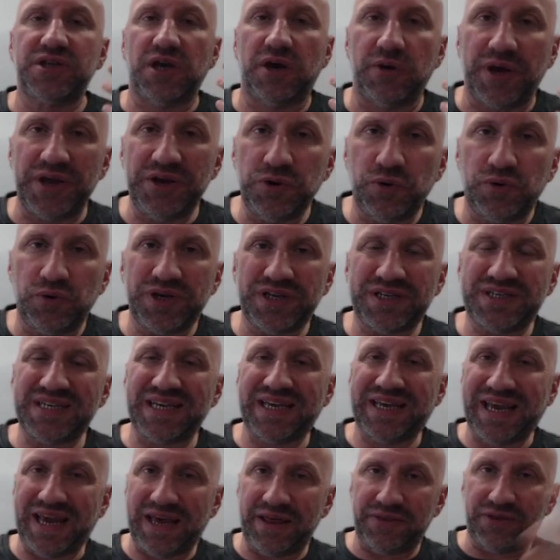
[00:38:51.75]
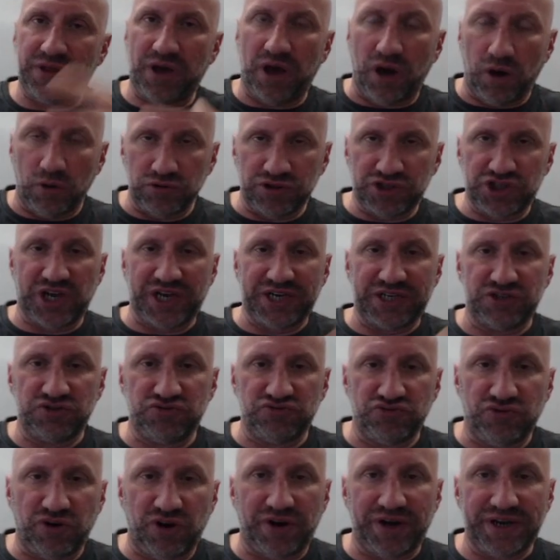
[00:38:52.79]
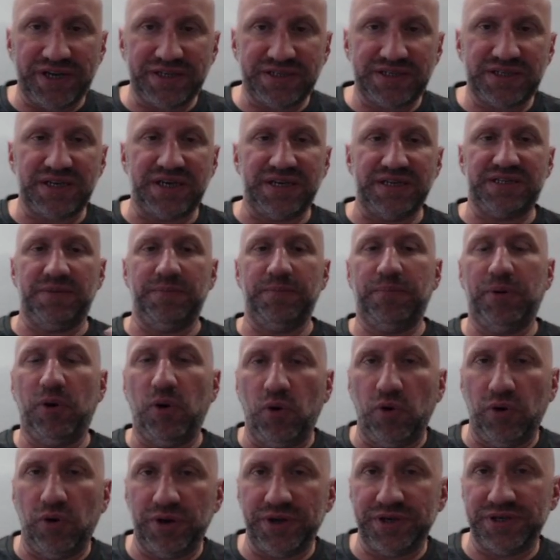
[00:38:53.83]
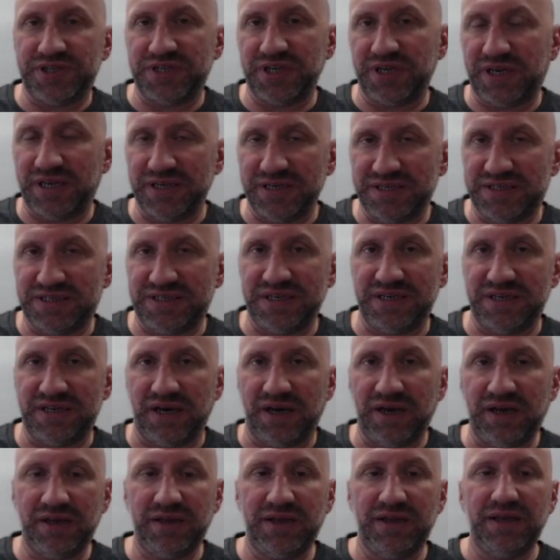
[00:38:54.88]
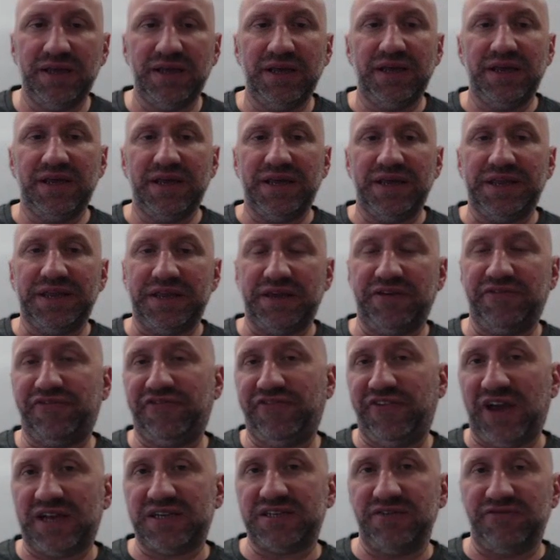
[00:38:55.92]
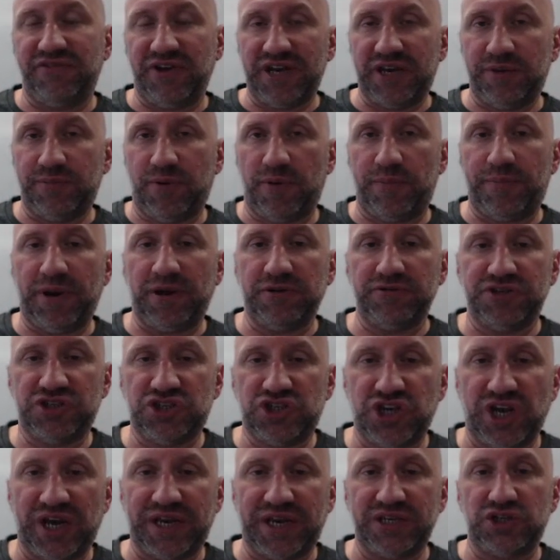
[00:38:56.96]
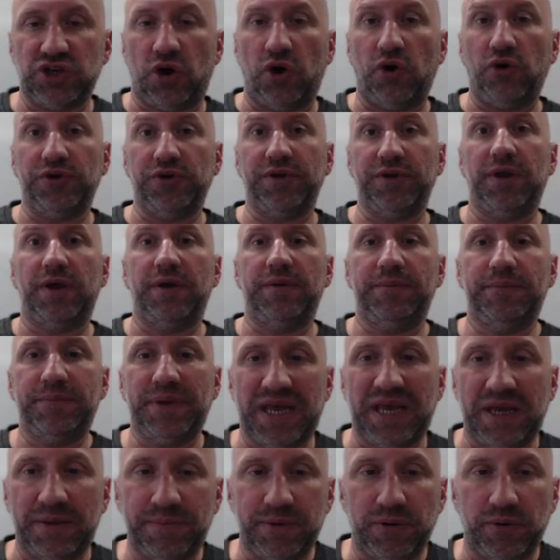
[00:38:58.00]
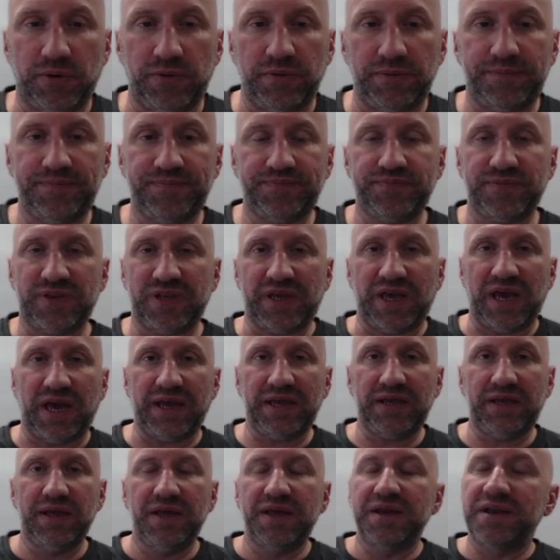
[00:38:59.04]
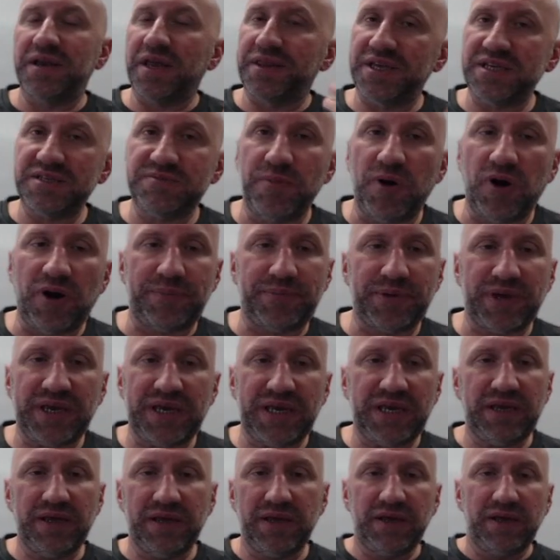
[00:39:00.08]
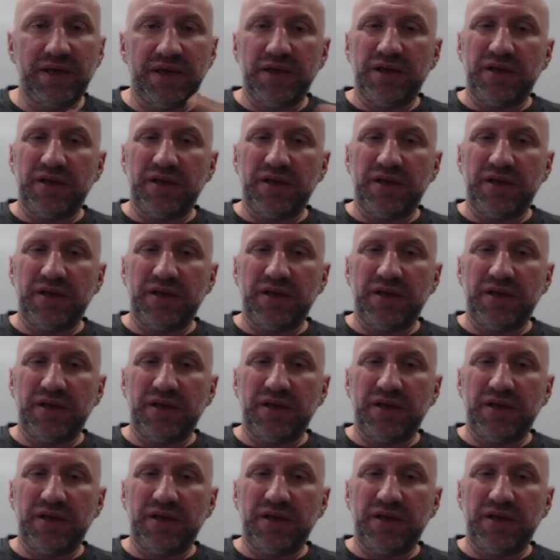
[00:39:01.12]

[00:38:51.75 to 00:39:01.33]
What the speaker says: So in order to get the whole change right, it's important to consider the effect of any proposed change on people, okay? Now, these might be